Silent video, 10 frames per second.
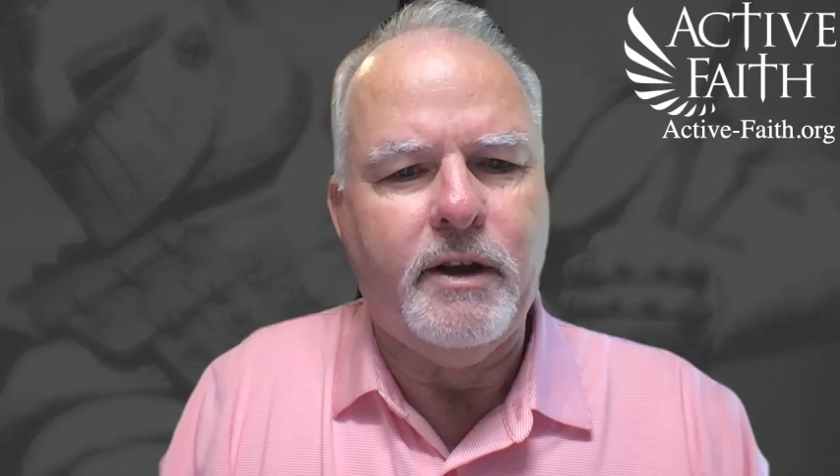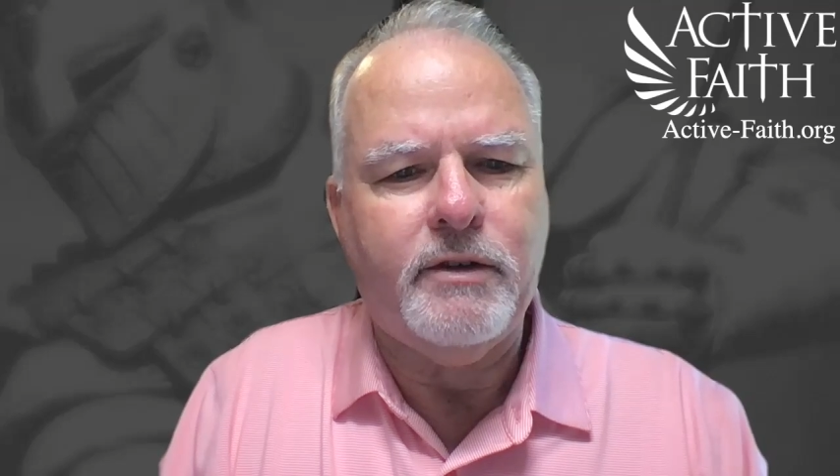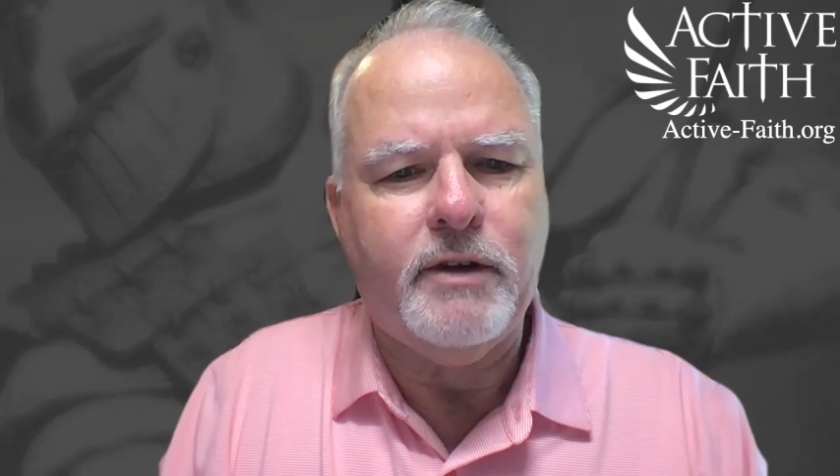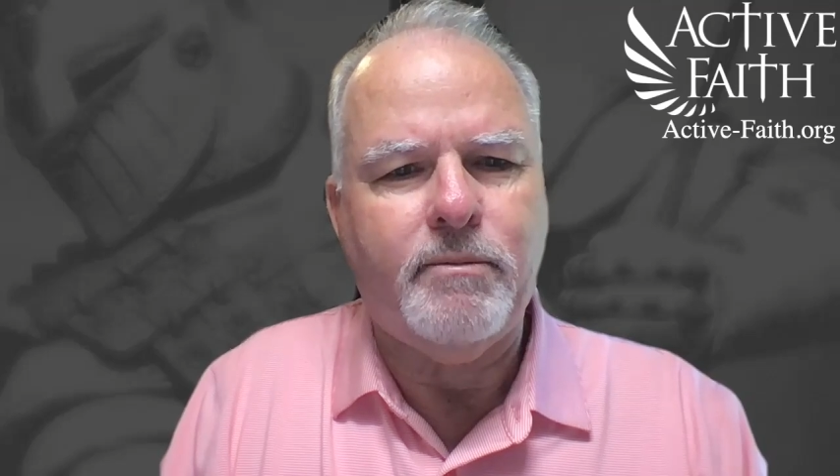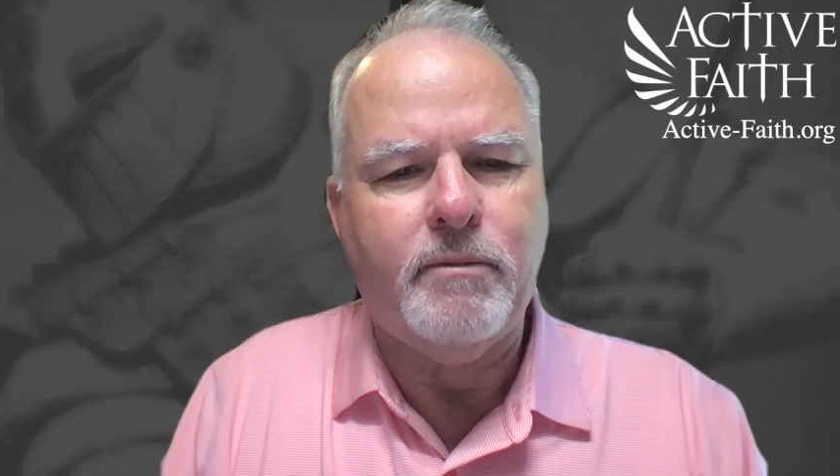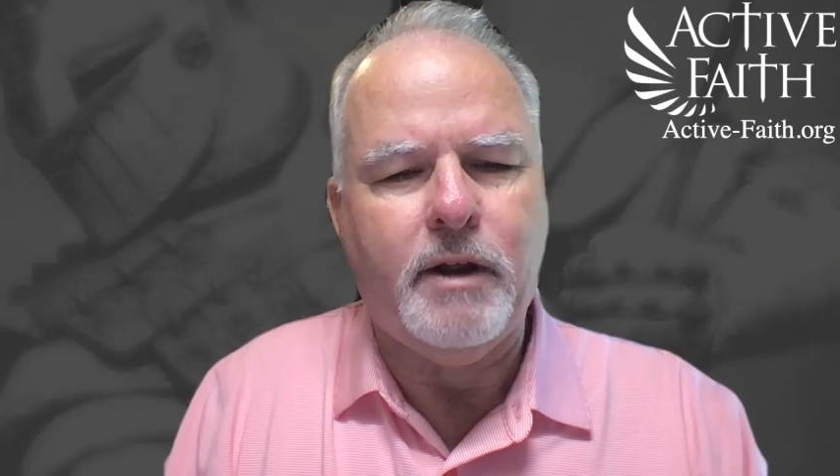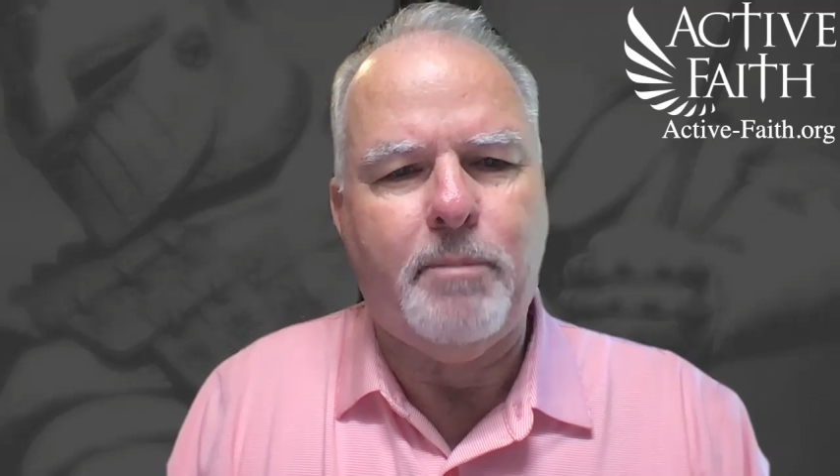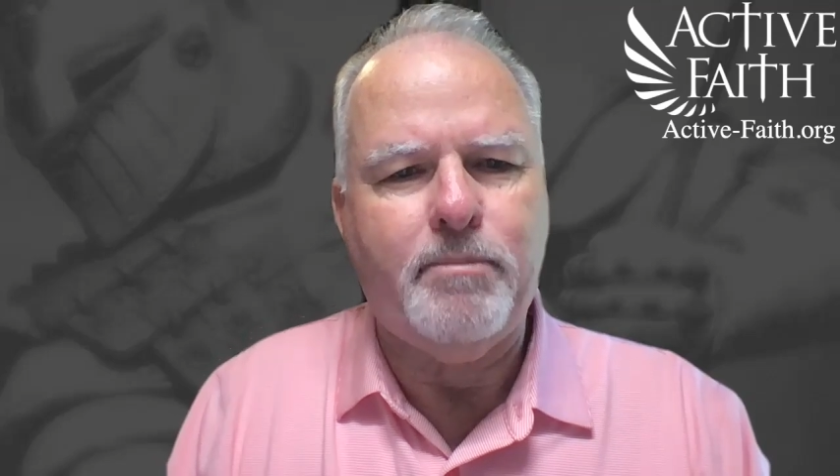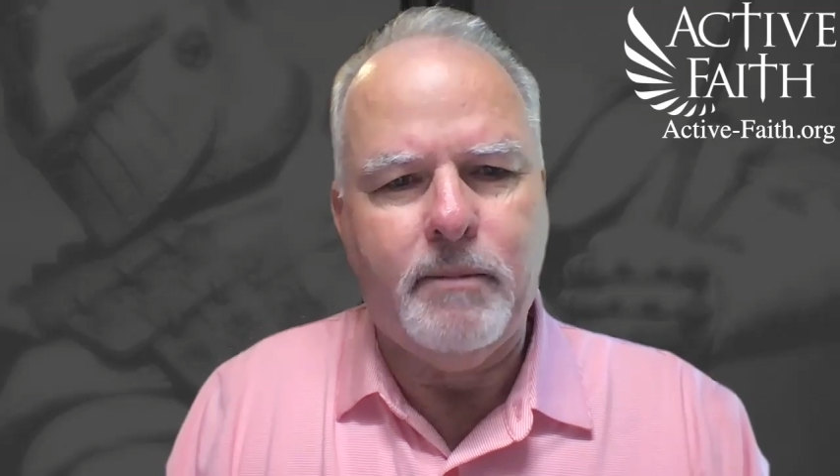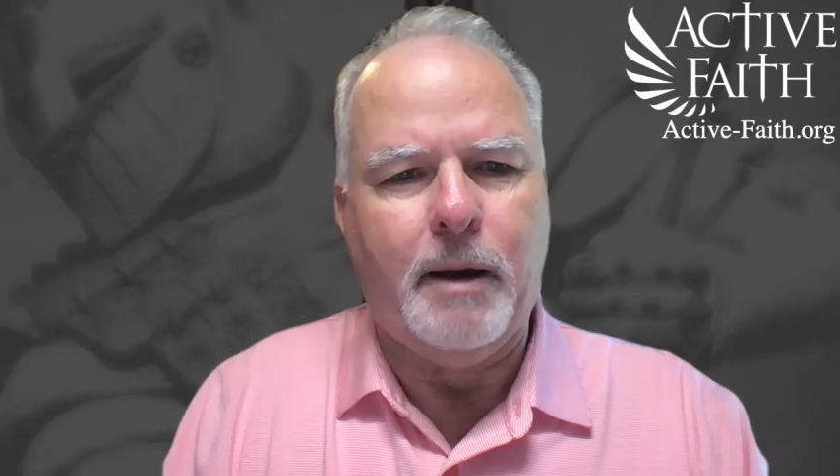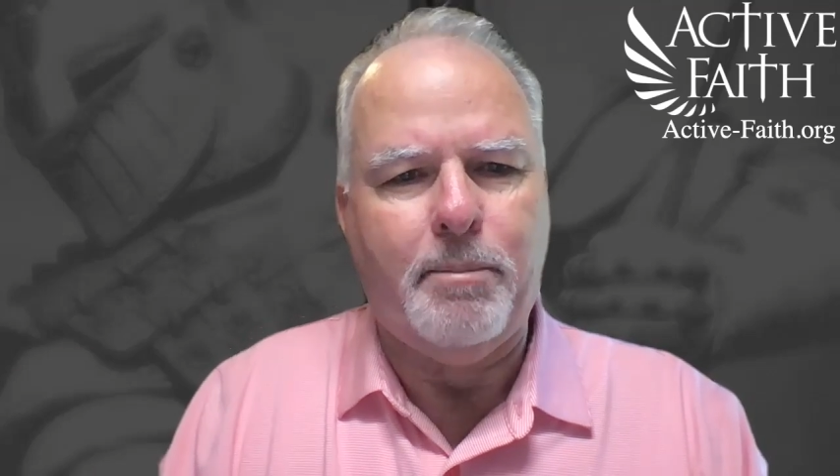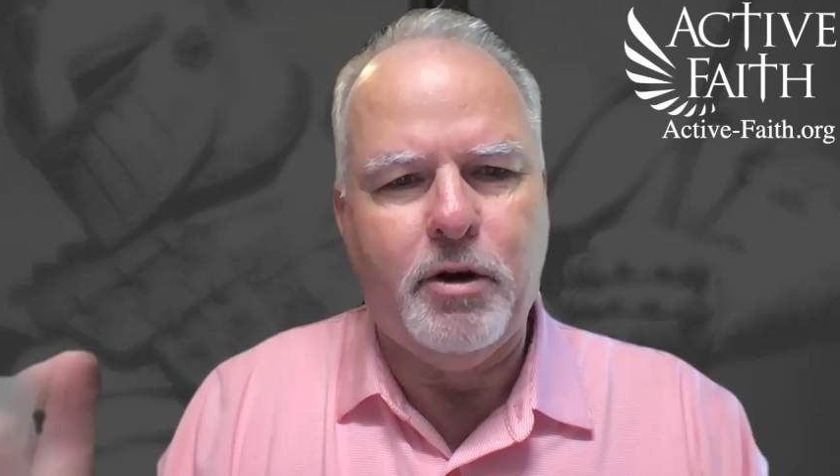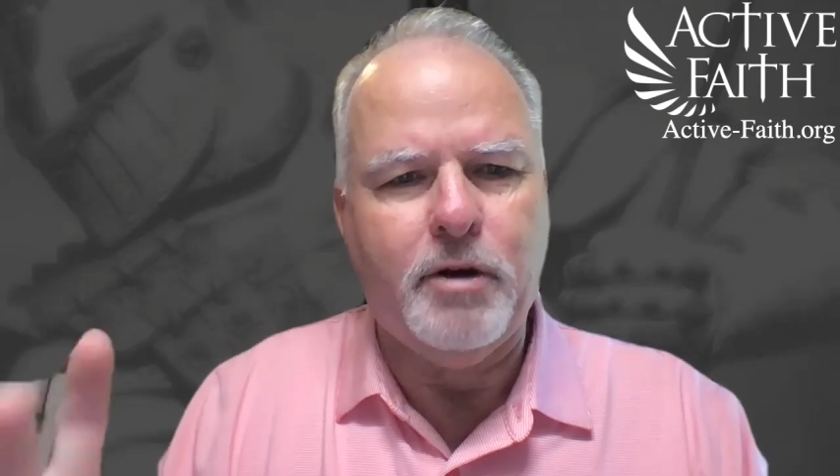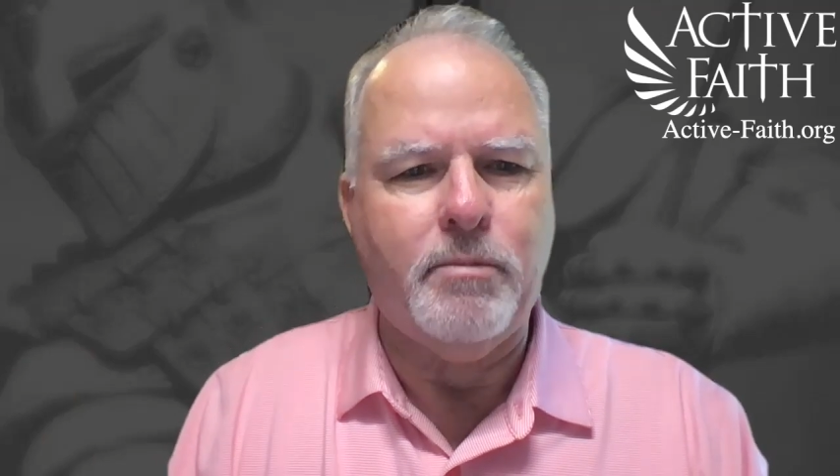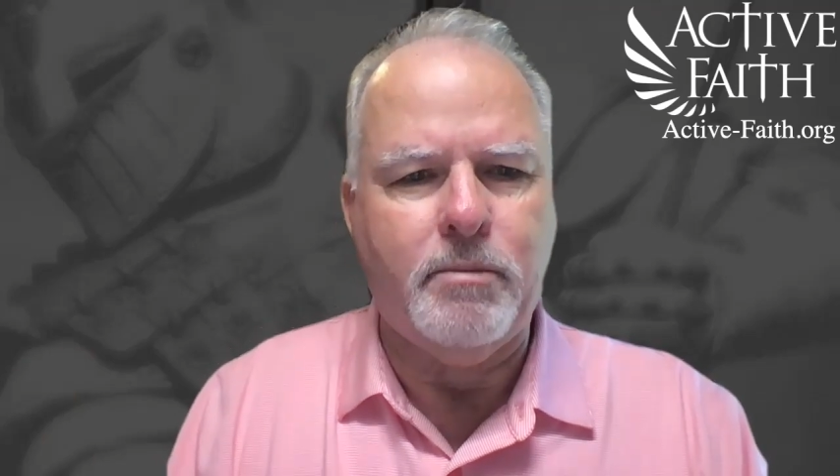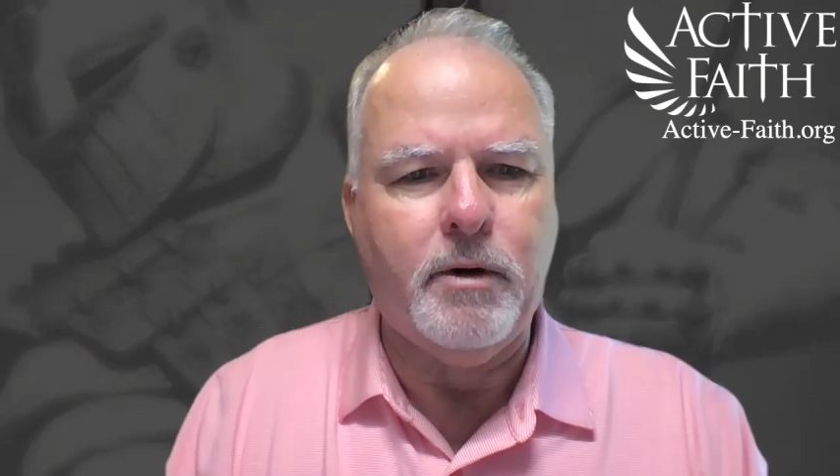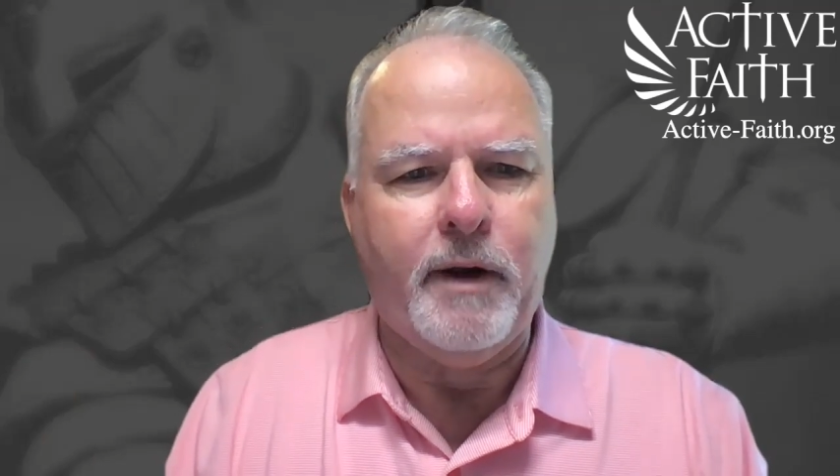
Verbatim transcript: He said, Well, I, put them